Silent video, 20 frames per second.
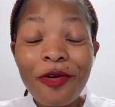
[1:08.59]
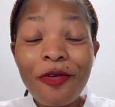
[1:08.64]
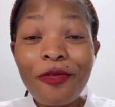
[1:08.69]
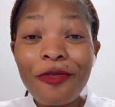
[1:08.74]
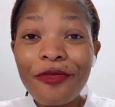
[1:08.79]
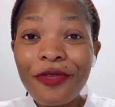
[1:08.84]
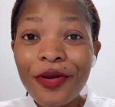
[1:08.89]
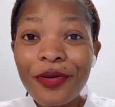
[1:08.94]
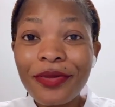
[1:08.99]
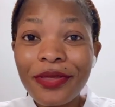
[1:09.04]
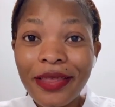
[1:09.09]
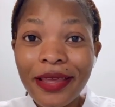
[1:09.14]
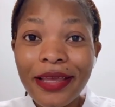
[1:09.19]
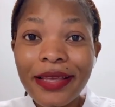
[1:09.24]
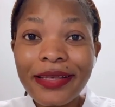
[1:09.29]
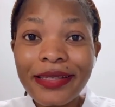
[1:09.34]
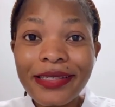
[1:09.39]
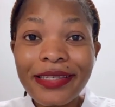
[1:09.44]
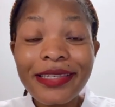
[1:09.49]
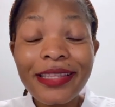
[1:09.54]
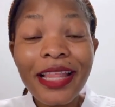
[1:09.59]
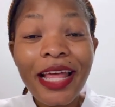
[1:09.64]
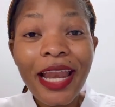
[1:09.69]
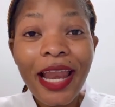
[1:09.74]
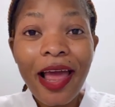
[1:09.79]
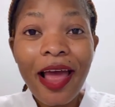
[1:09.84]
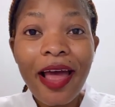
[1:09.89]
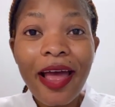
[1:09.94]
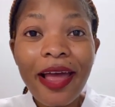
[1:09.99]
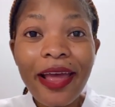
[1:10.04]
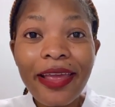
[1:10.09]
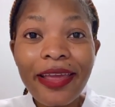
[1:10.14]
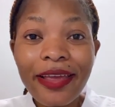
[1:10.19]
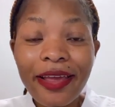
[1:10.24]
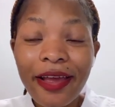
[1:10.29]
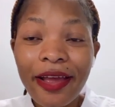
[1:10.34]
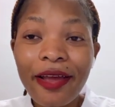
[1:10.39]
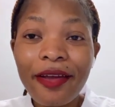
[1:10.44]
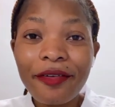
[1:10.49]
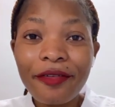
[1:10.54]
of few things that I
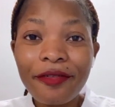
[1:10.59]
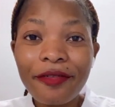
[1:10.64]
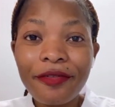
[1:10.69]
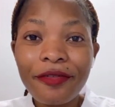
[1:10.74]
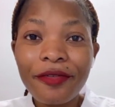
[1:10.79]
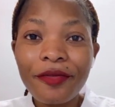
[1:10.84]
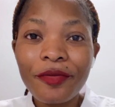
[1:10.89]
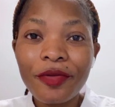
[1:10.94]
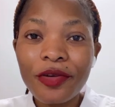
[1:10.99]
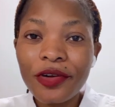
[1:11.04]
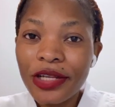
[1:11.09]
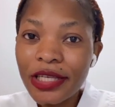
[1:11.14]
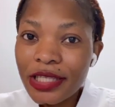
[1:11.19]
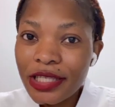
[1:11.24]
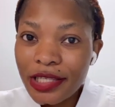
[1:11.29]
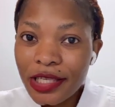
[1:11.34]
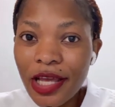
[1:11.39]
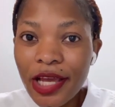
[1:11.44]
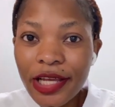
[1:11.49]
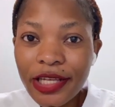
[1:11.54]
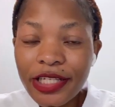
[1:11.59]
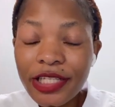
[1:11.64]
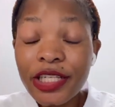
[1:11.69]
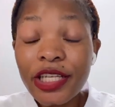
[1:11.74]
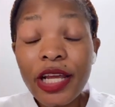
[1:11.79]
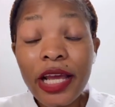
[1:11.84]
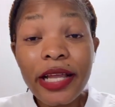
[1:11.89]
have researched,